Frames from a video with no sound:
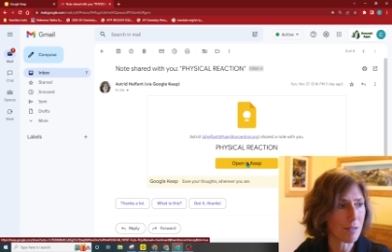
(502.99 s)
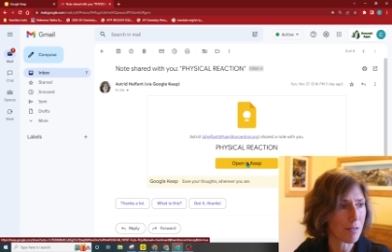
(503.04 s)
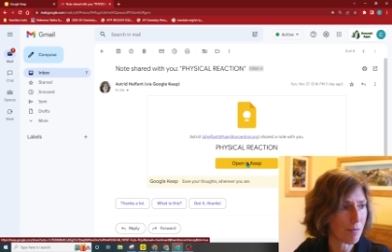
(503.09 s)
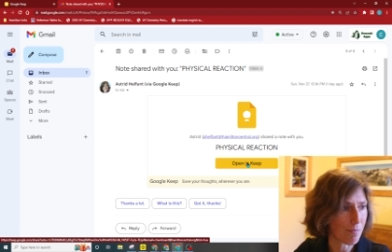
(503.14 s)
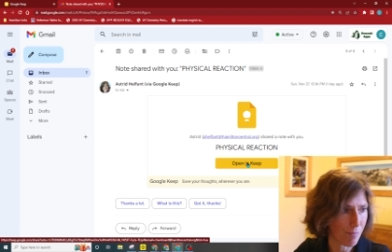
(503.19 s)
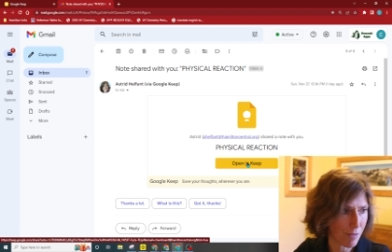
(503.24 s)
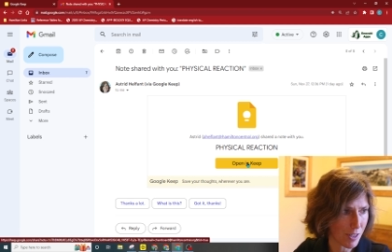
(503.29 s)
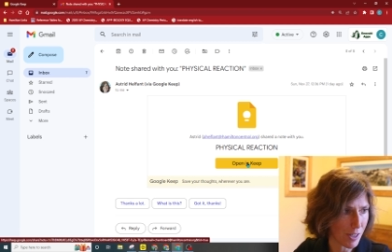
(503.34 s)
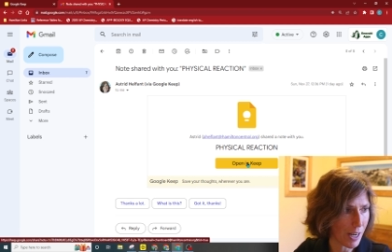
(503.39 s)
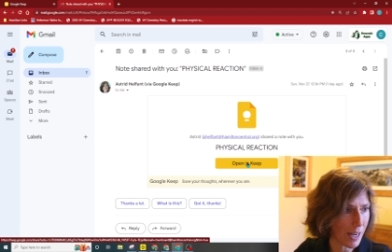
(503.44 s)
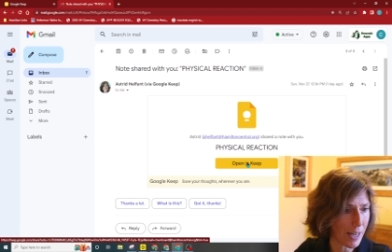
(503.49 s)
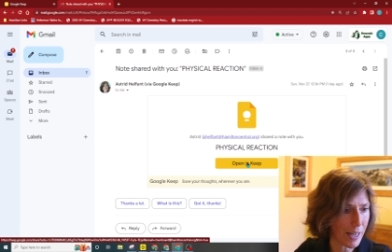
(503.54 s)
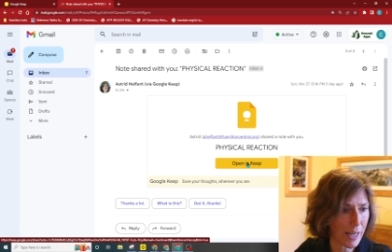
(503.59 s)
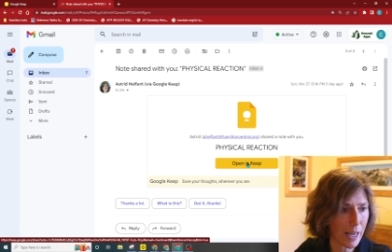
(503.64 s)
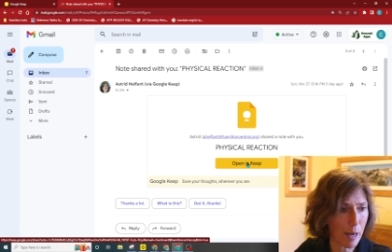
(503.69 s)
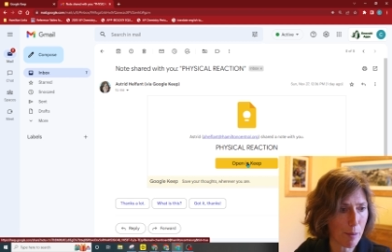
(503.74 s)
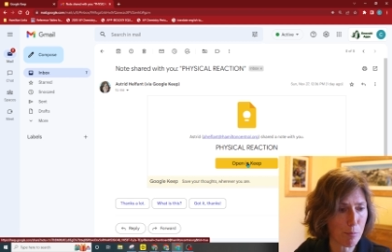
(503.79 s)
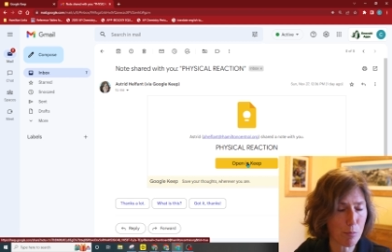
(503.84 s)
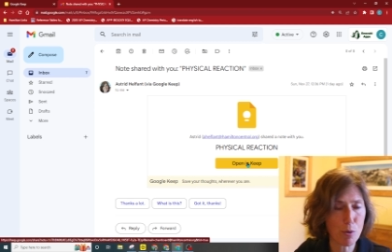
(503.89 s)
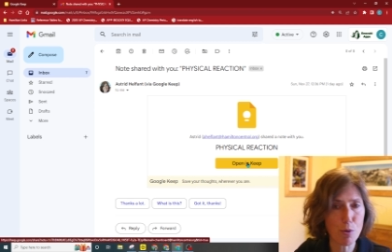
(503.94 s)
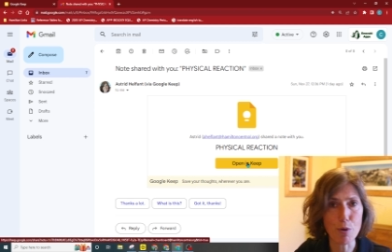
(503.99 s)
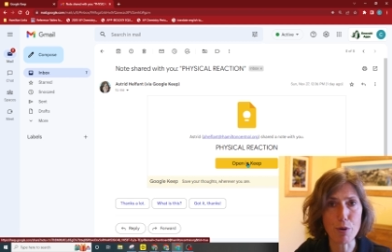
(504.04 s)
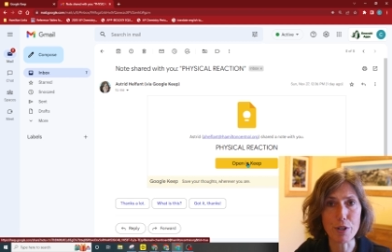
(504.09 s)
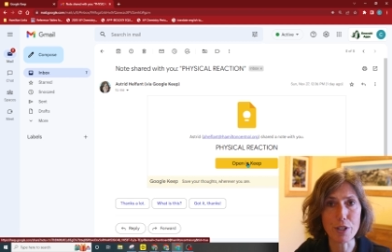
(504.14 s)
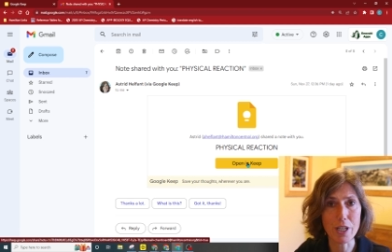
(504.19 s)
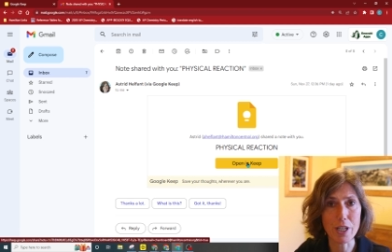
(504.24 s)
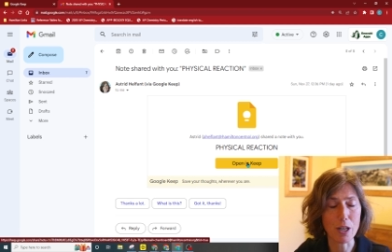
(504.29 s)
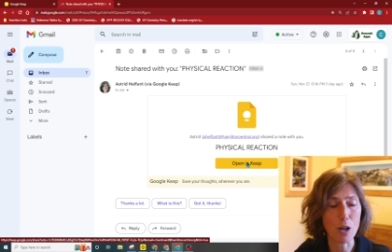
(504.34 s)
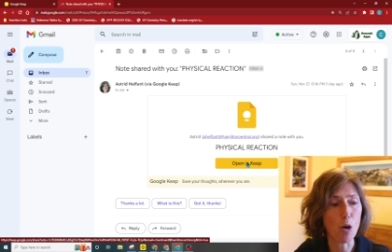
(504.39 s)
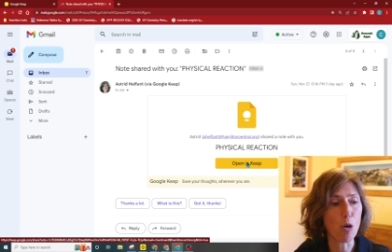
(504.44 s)
say Chem Board,
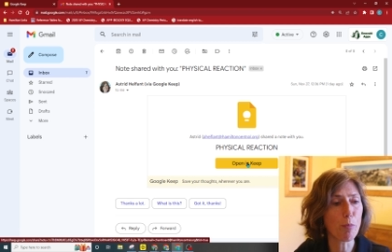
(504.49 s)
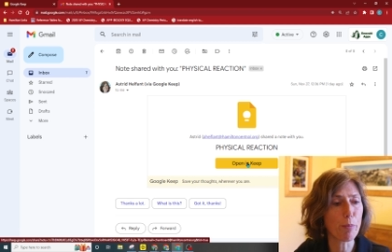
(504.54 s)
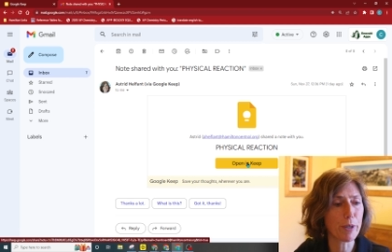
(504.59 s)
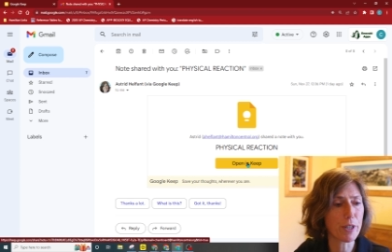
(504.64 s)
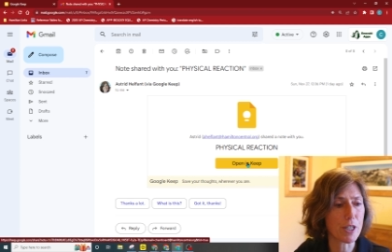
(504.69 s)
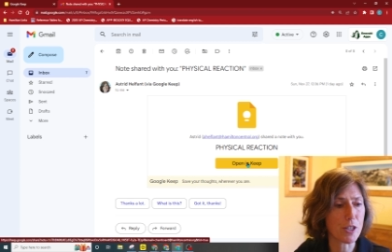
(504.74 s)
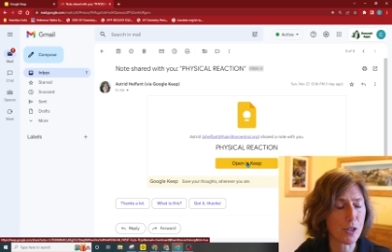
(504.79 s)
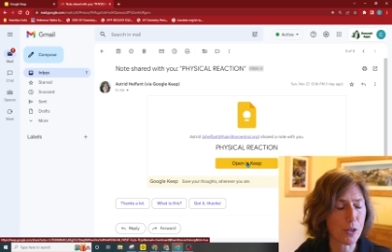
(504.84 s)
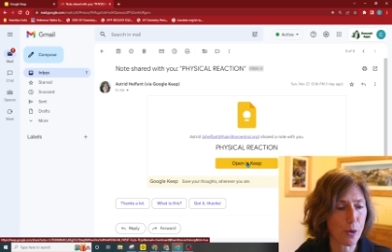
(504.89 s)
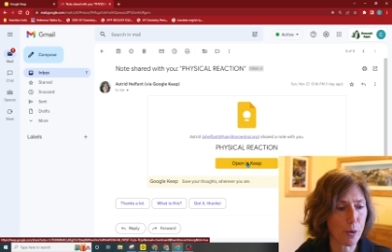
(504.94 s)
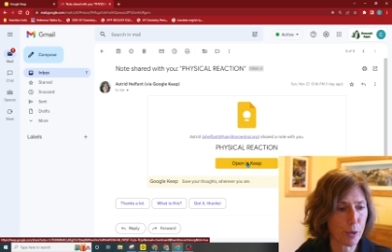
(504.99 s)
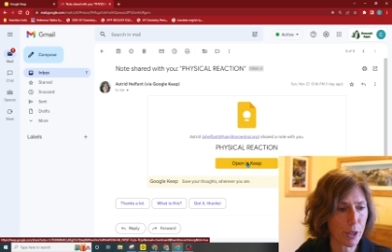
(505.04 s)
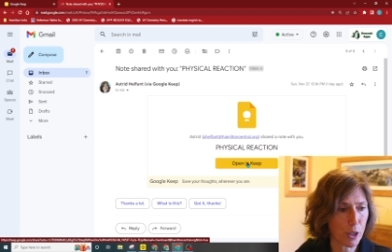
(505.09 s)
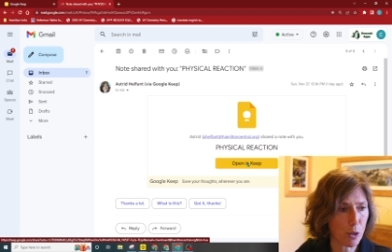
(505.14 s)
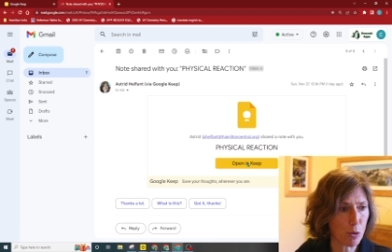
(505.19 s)
can open this note in Google